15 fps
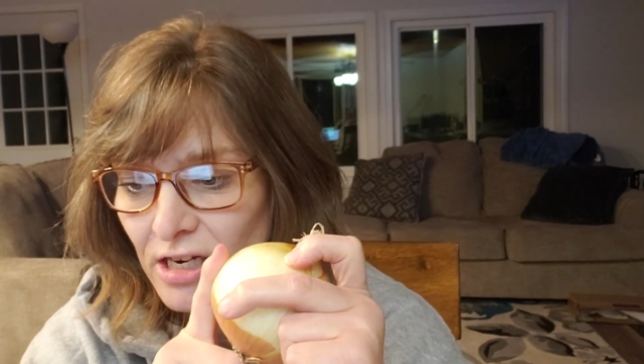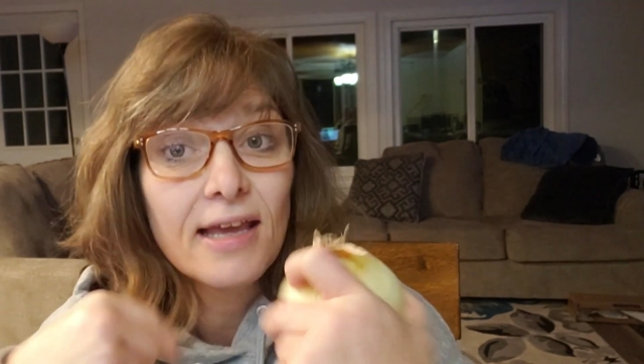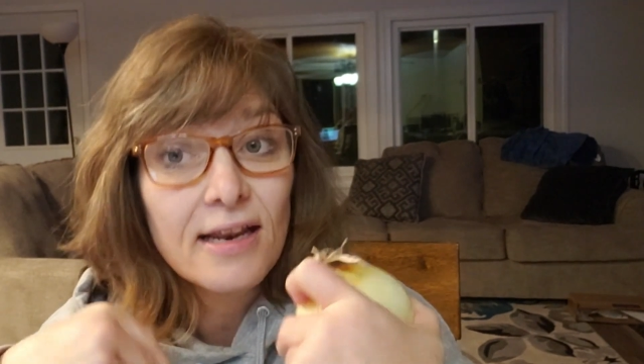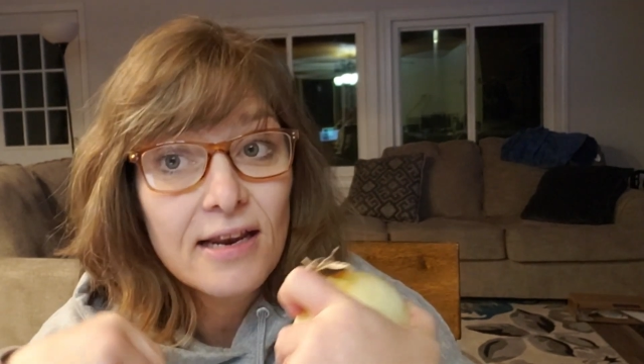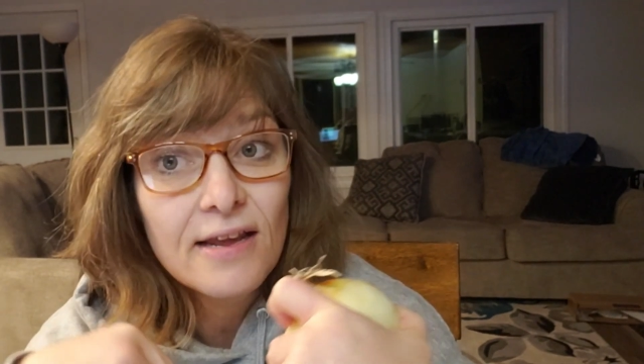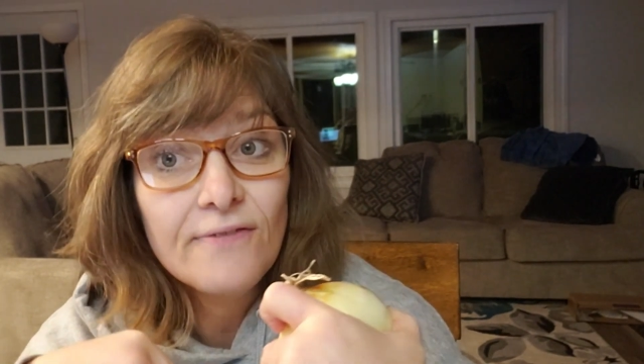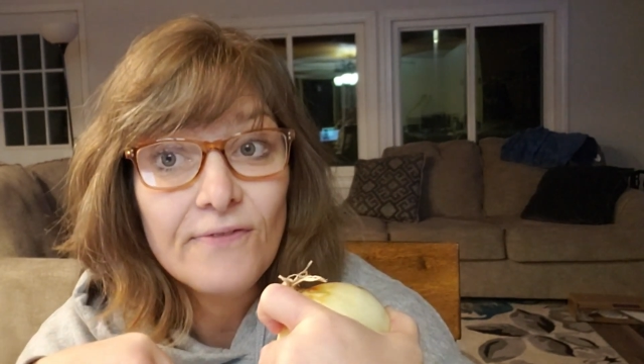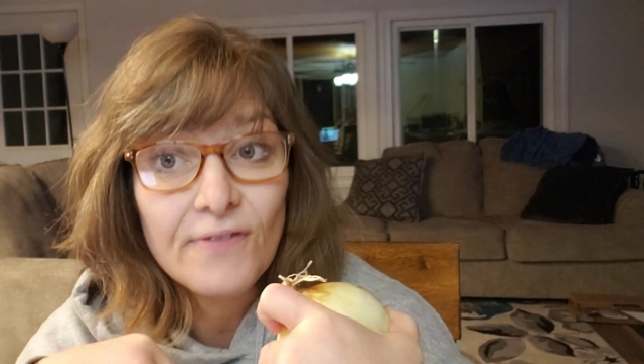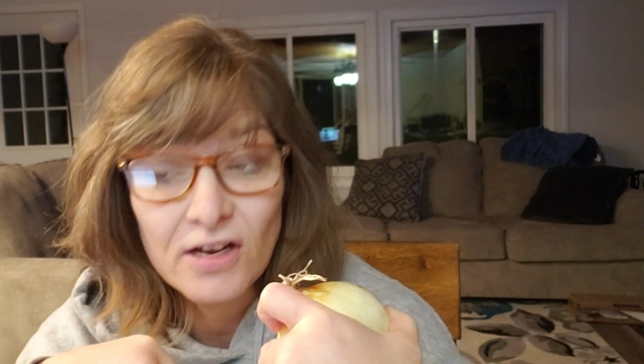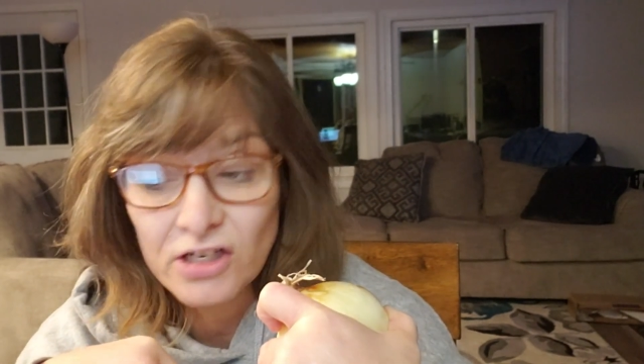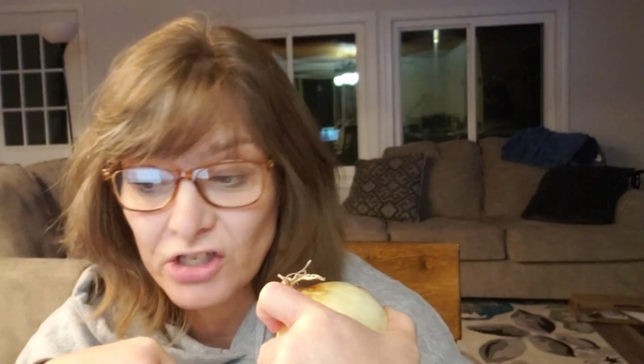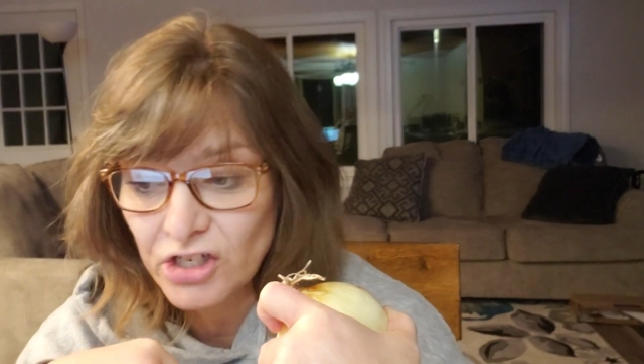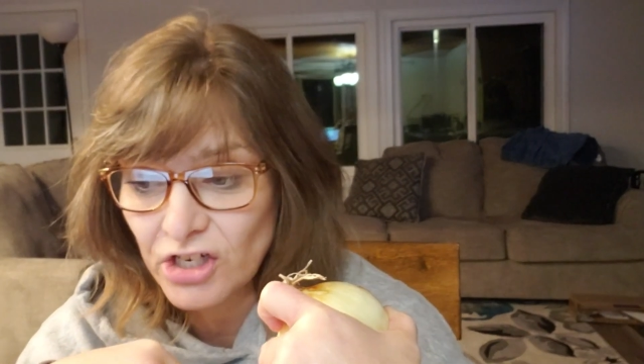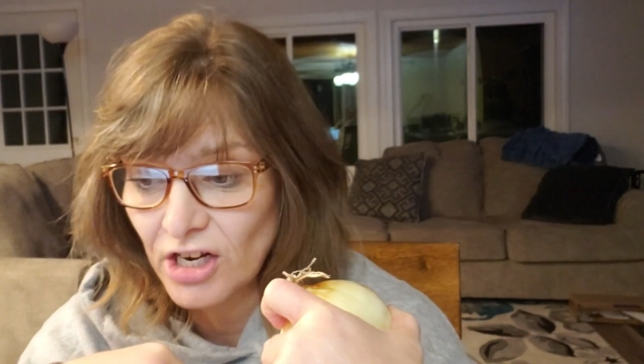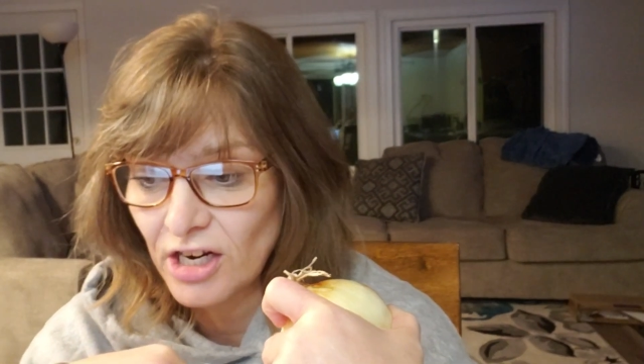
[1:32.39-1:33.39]
kidney
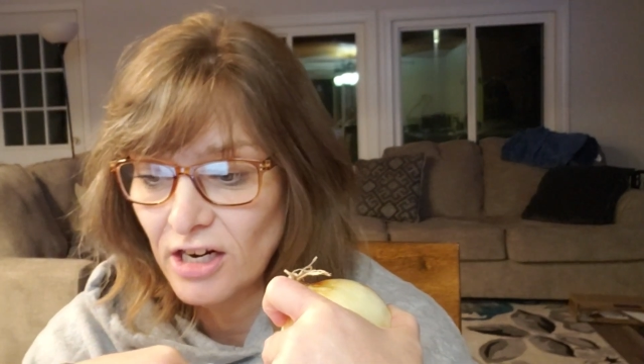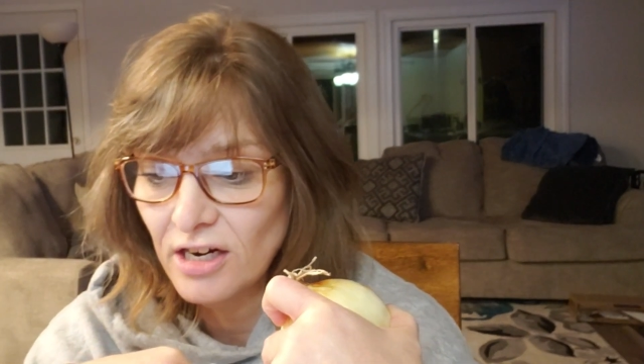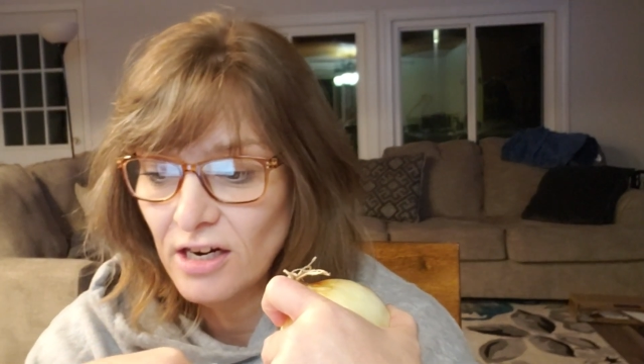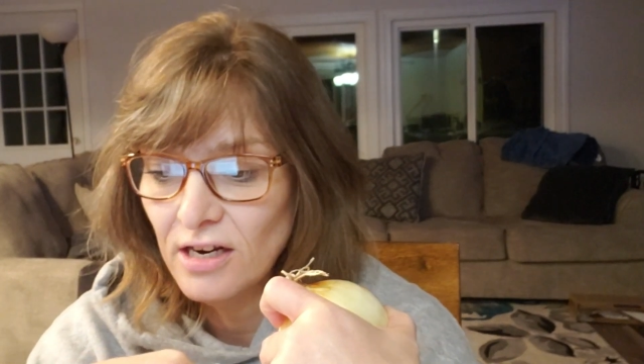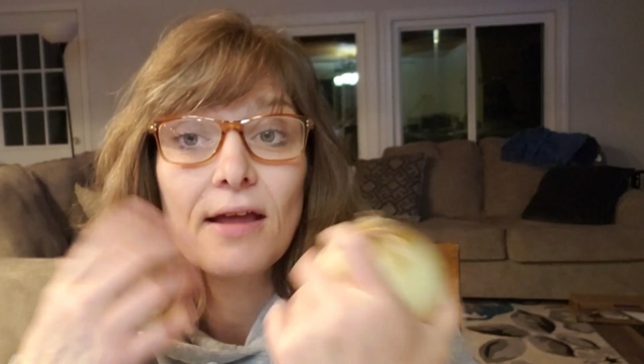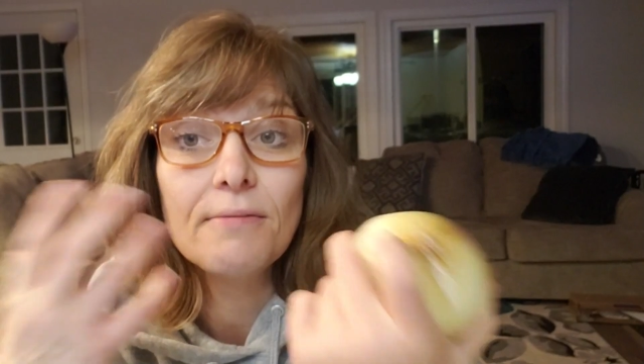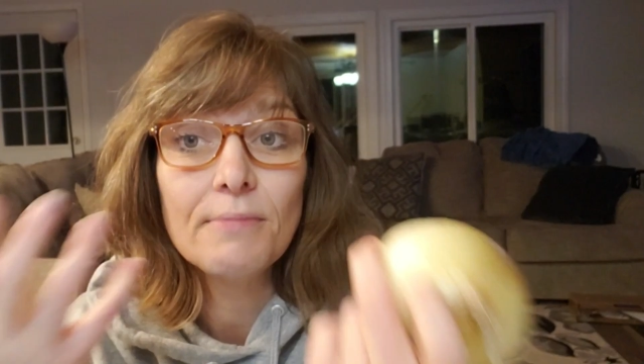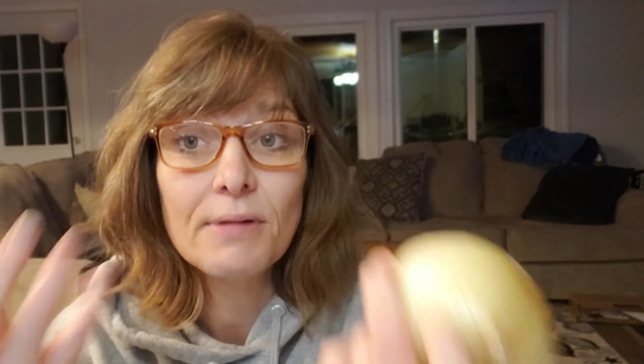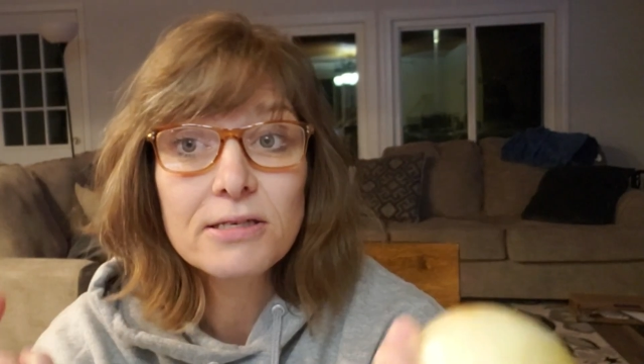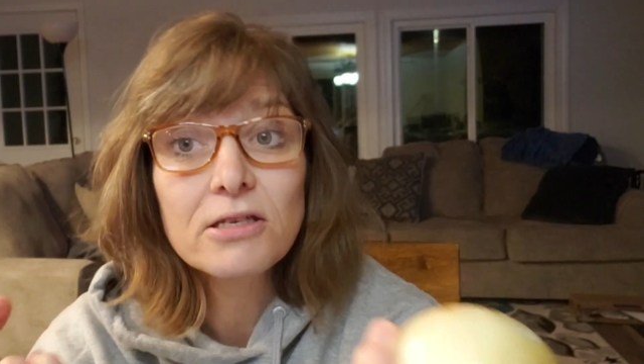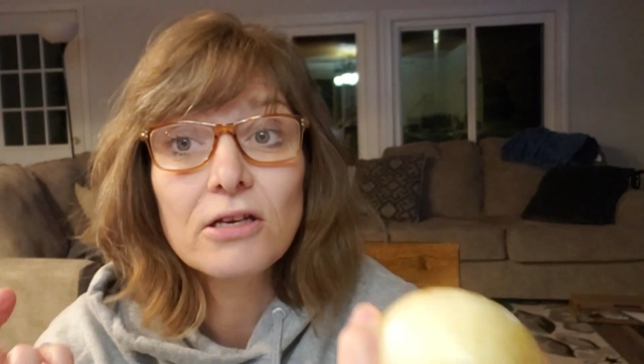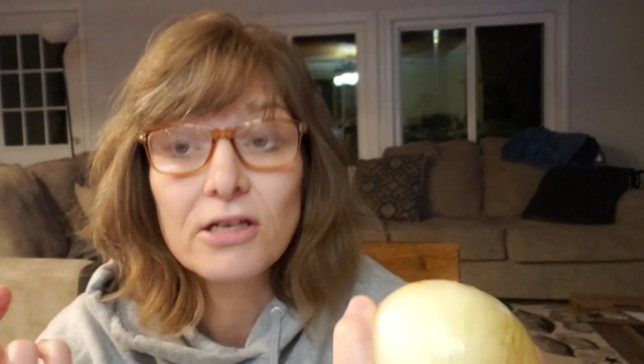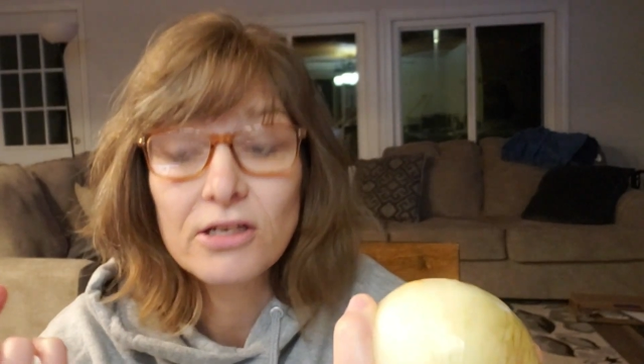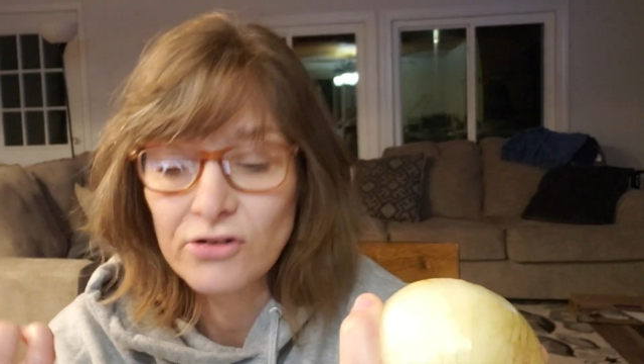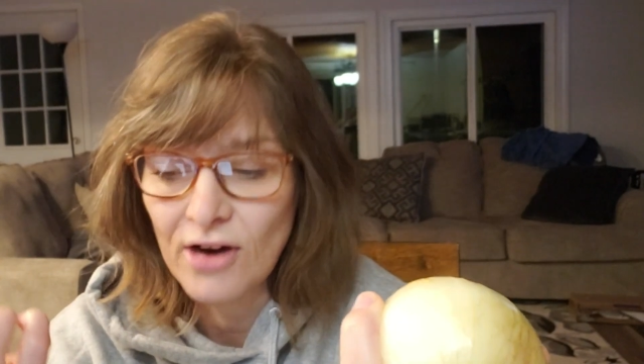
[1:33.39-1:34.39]
function, and
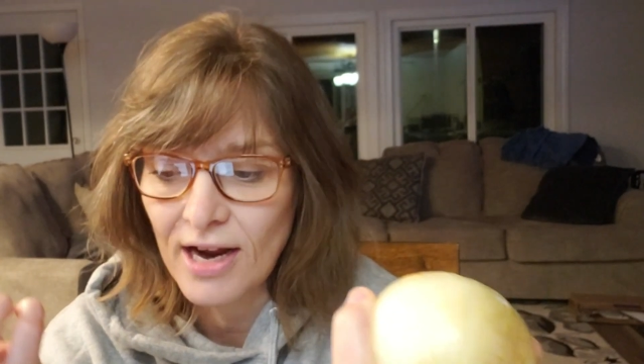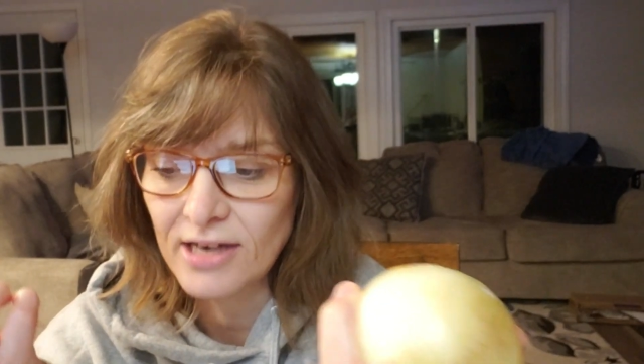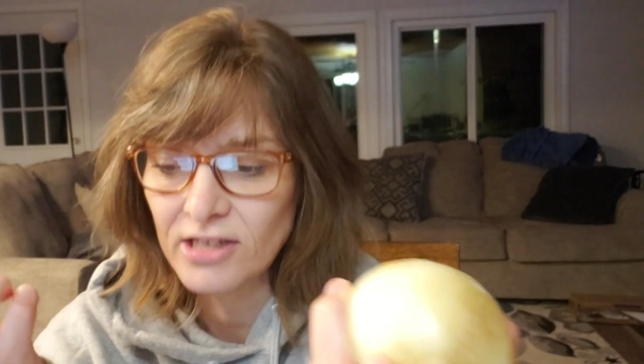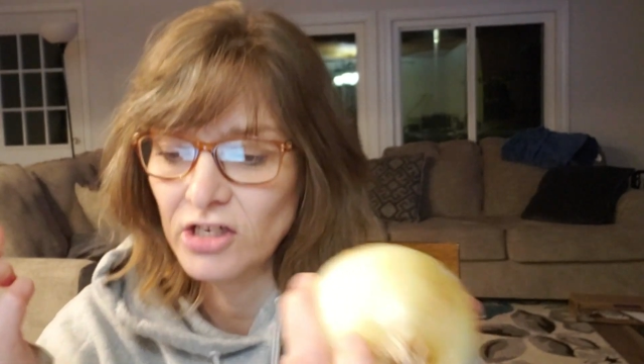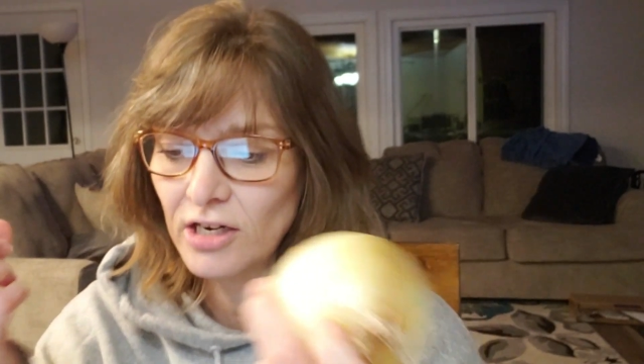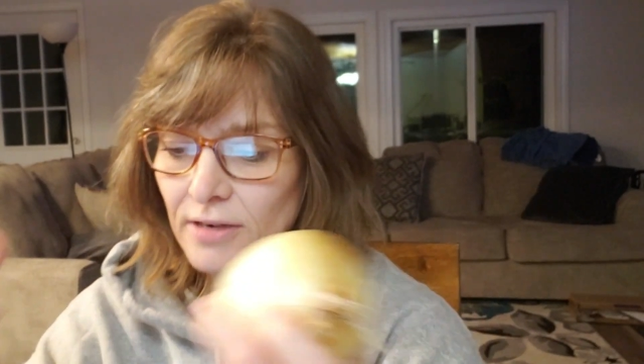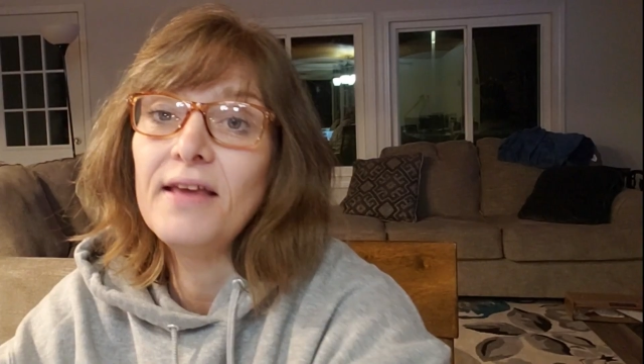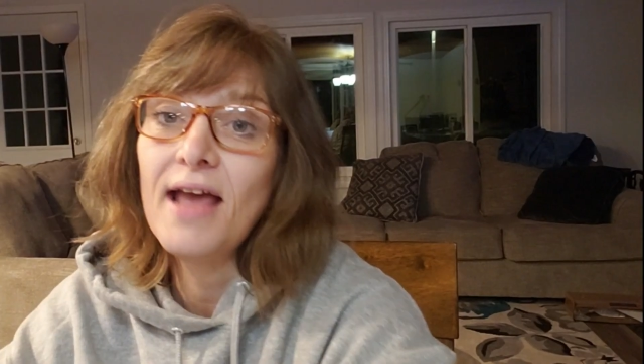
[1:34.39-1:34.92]
muscle contraction.